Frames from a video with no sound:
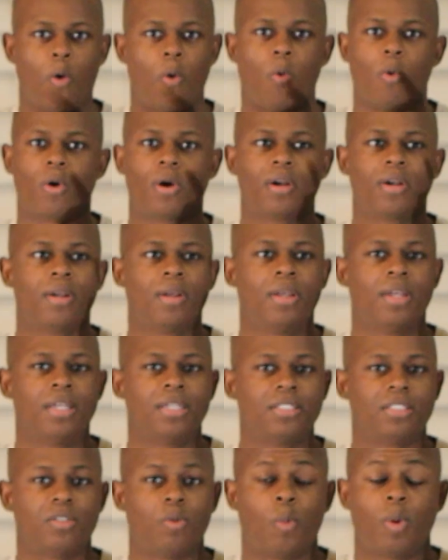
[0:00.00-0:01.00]
or
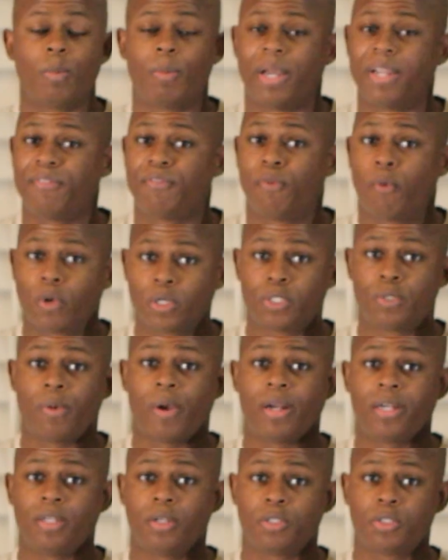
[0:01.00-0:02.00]
someone might force you
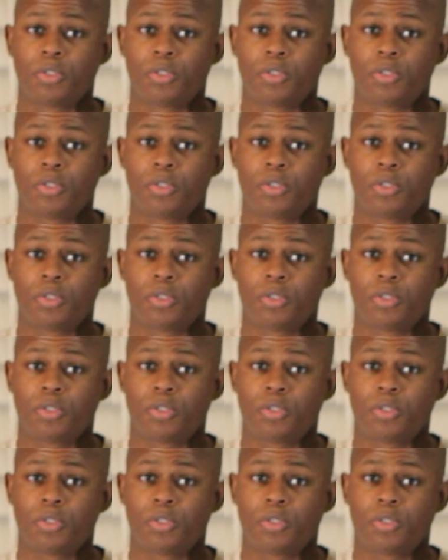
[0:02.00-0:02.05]
out of your